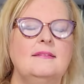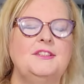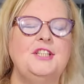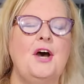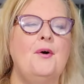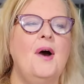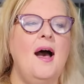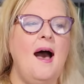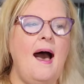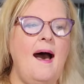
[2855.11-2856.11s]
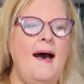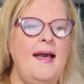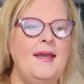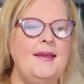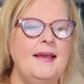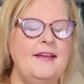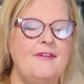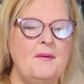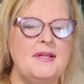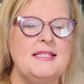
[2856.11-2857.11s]
So if
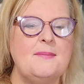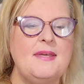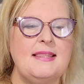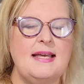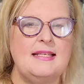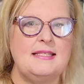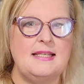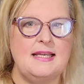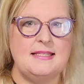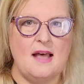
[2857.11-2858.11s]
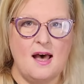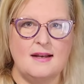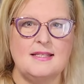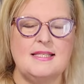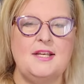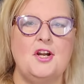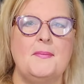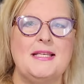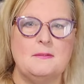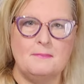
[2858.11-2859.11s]
I want something that is honestly going to
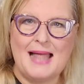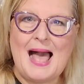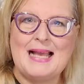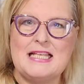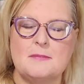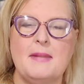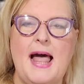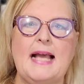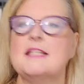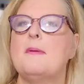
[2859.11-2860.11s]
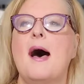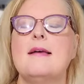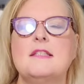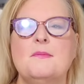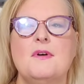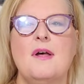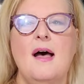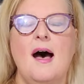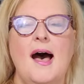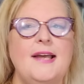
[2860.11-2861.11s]
be as black as possible,
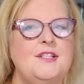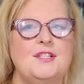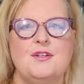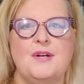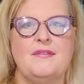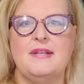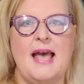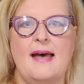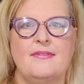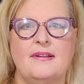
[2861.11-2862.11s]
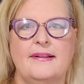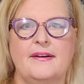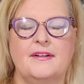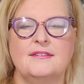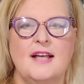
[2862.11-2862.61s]
I just don't even add the glitter.